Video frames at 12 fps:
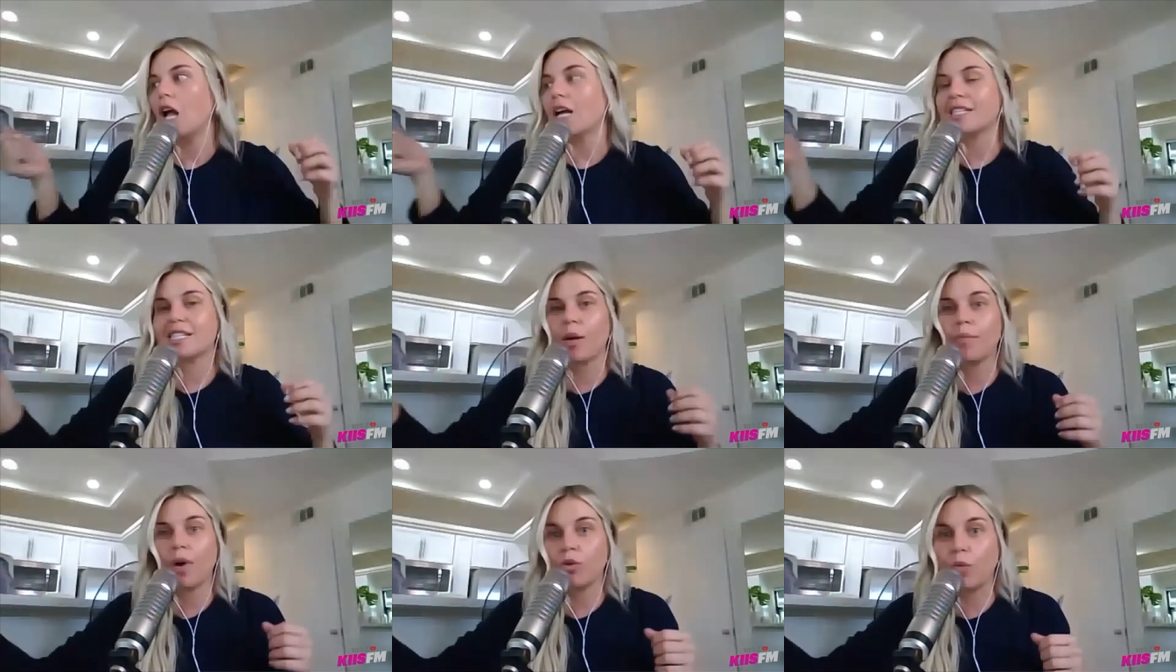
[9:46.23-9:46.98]

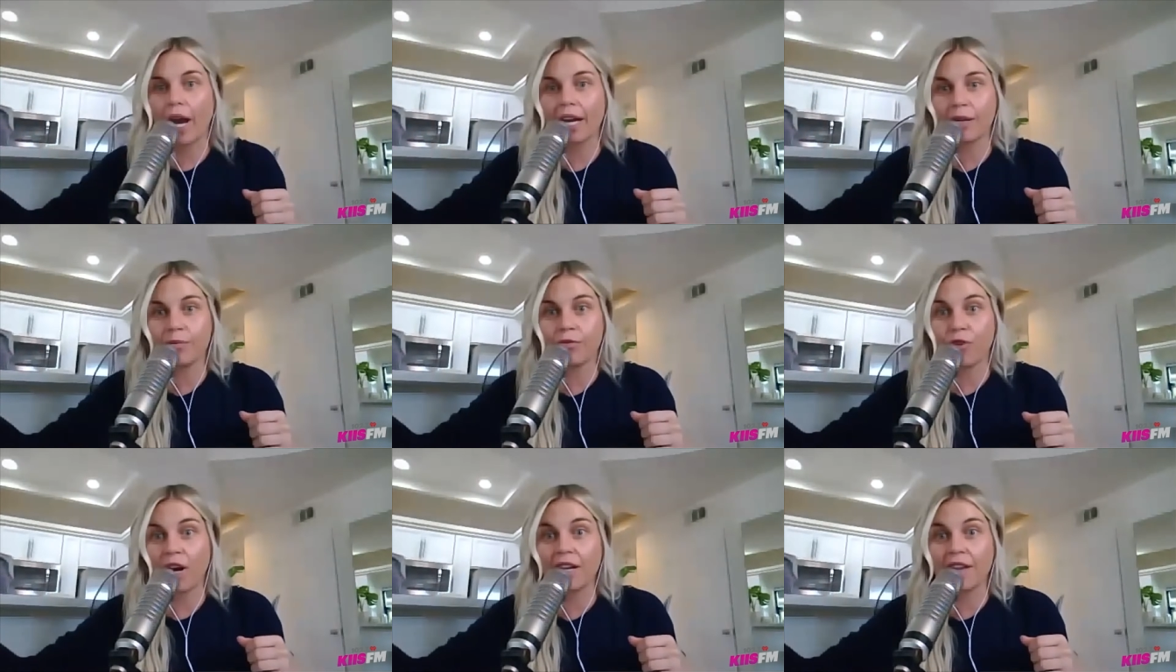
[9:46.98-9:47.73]
some a random
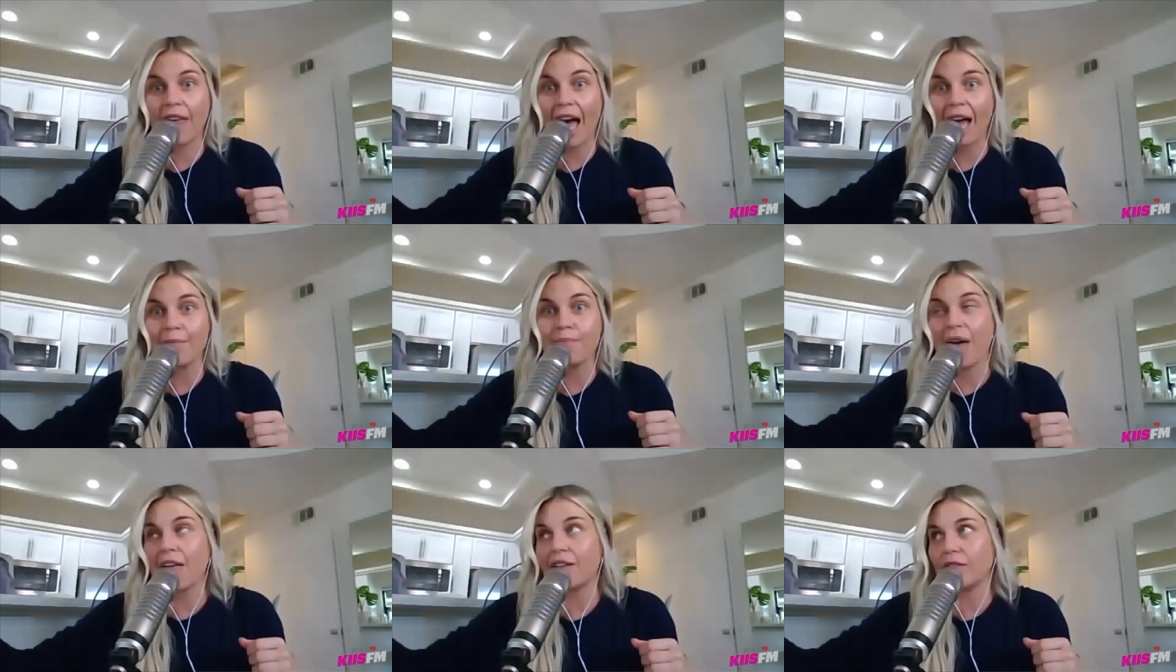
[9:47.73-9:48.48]
friend that I
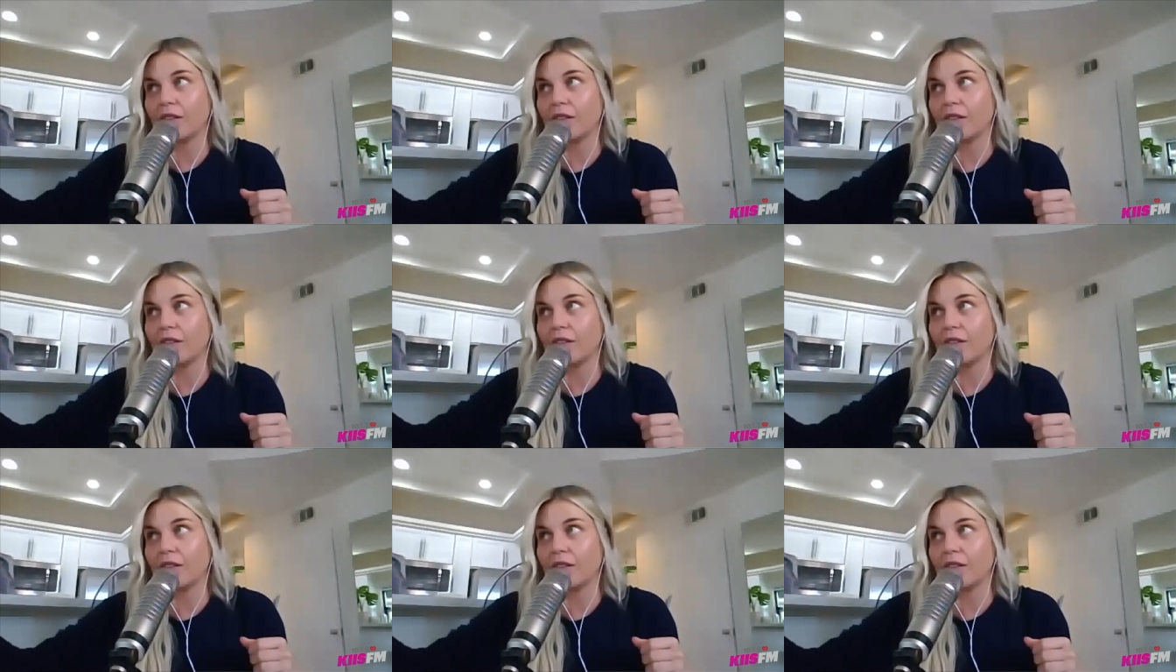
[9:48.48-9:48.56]
met